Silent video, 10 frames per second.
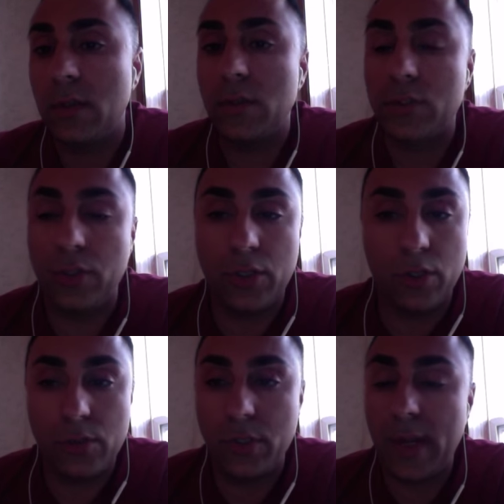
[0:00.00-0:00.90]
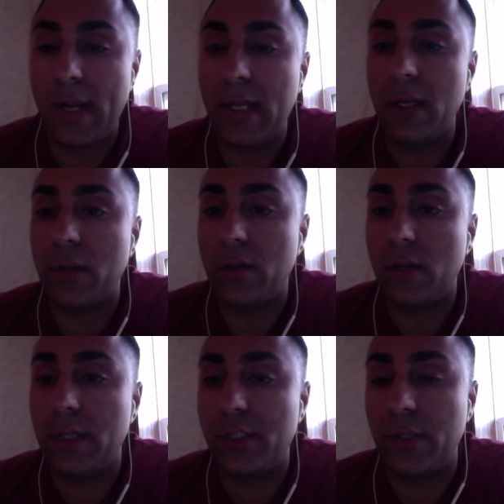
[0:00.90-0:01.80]
So you don't do any other
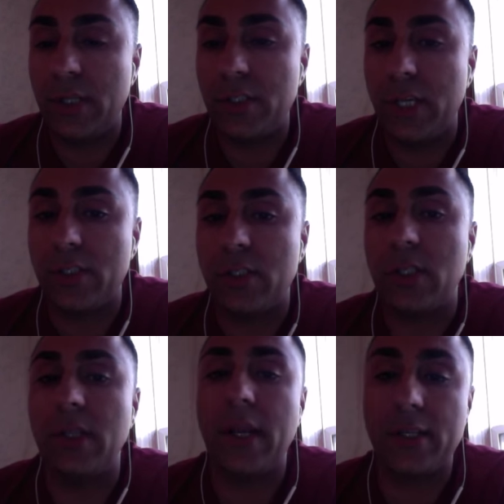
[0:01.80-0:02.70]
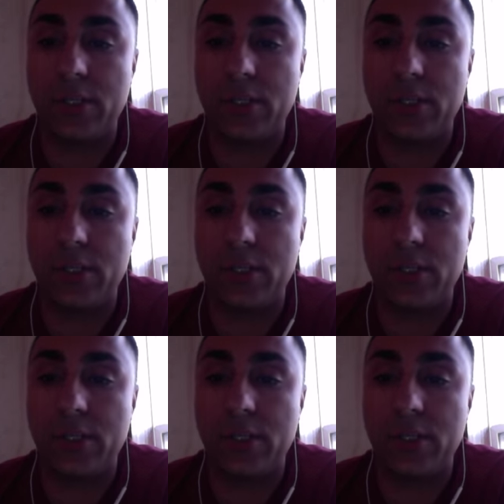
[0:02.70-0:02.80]
continuing education until the next